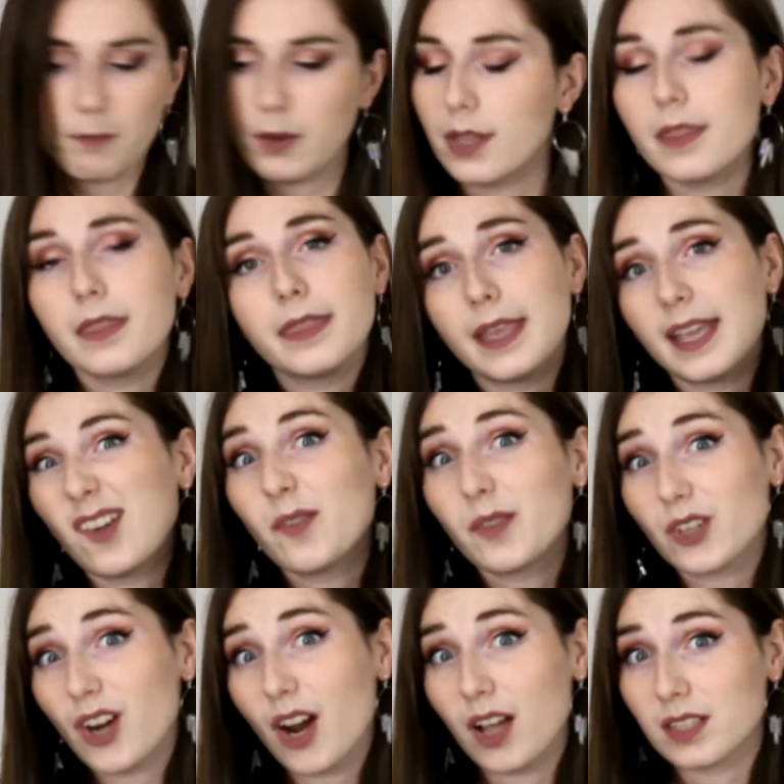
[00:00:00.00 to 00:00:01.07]
But they
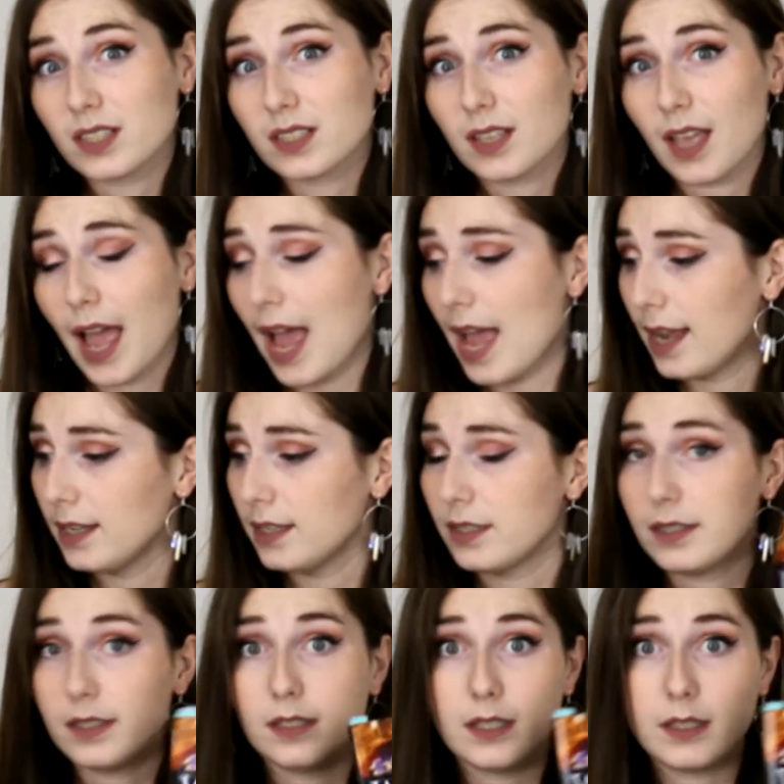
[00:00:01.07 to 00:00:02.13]
overcross and
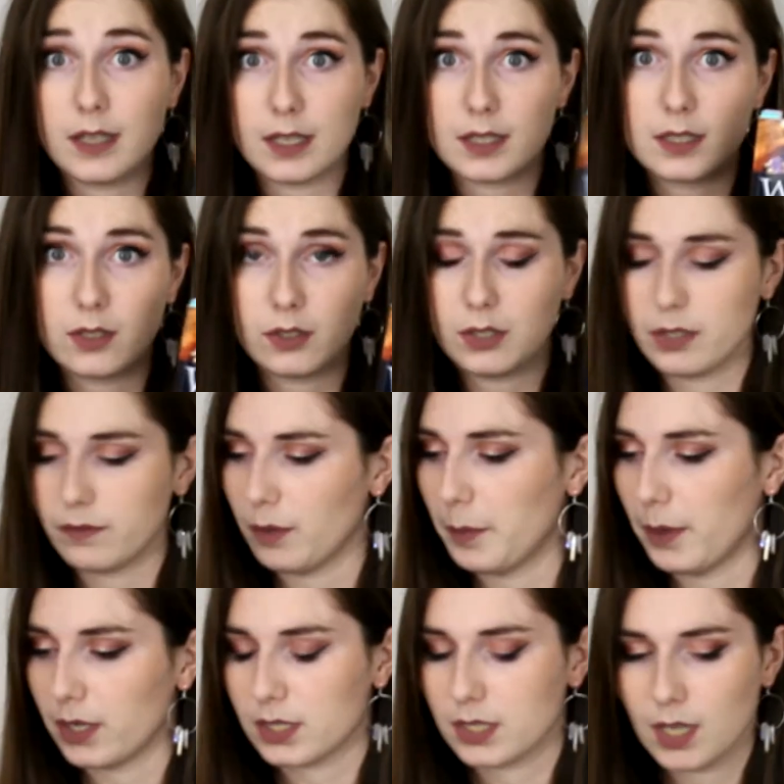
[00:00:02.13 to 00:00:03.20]
they're still useful
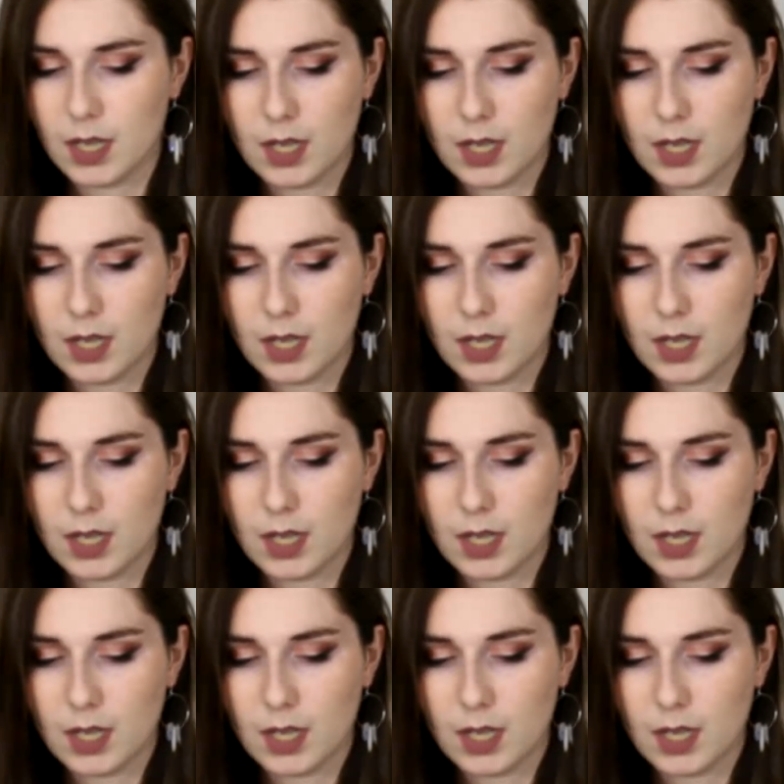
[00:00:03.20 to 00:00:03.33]
books.